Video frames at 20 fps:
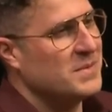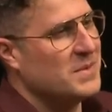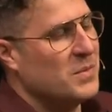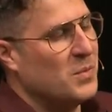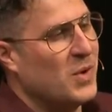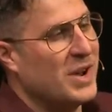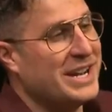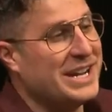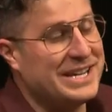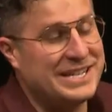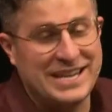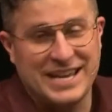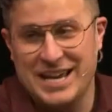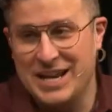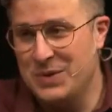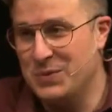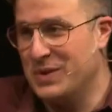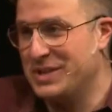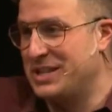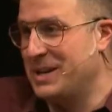What he
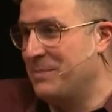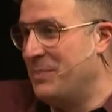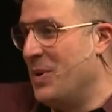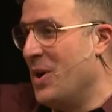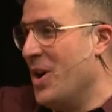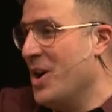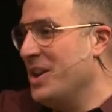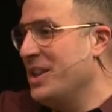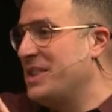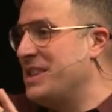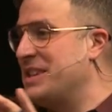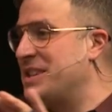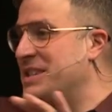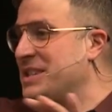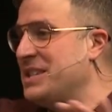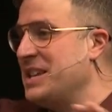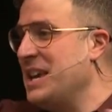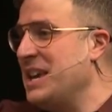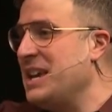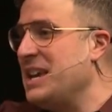did was he parted the
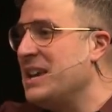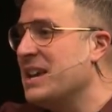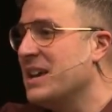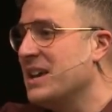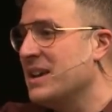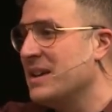sea